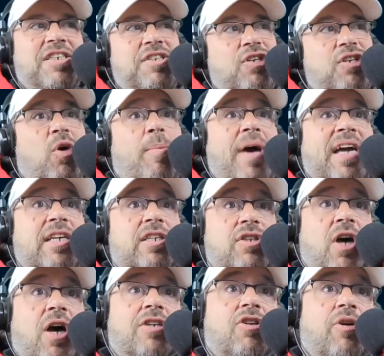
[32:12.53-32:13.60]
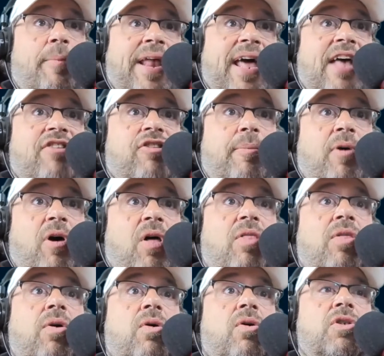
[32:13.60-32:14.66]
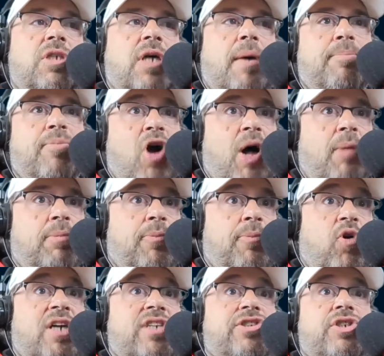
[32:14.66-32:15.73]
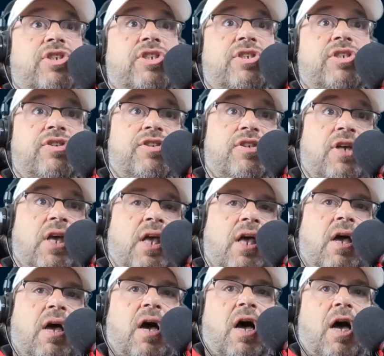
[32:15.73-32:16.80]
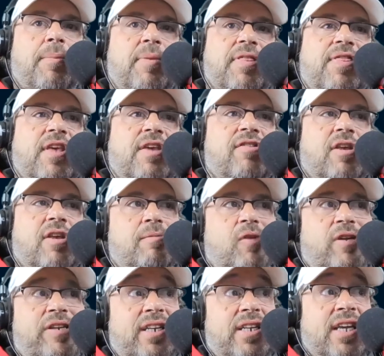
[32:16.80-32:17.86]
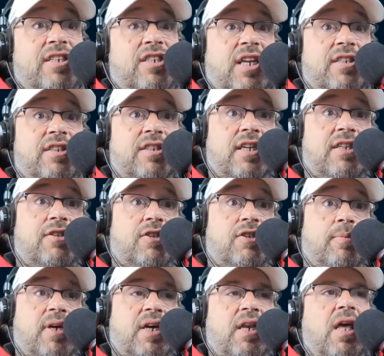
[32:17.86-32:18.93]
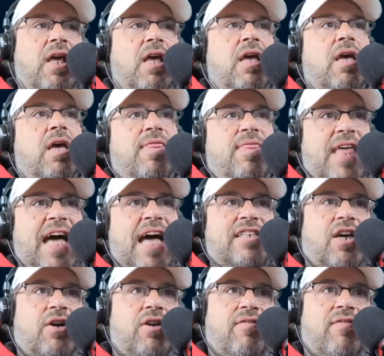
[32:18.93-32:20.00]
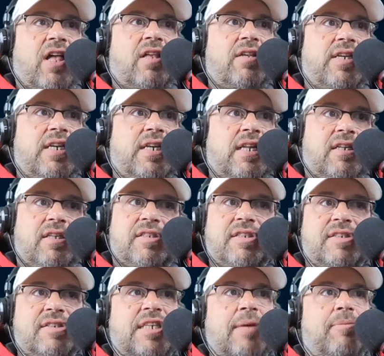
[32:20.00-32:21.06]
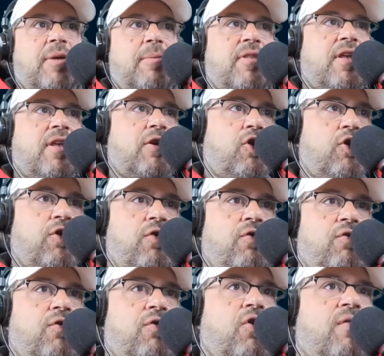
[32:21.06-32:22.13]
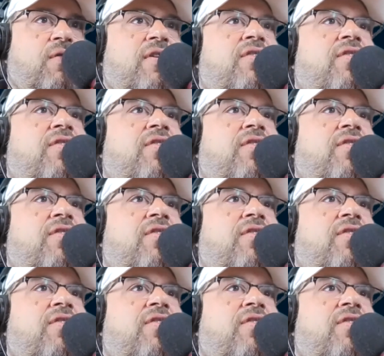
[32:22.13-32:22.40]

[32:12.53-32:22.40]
You go back and talk to him and ask him all those problem questions and things that we didn't get a chance to get to, but that's how you validate it. It's the same type of thing. You could use the service.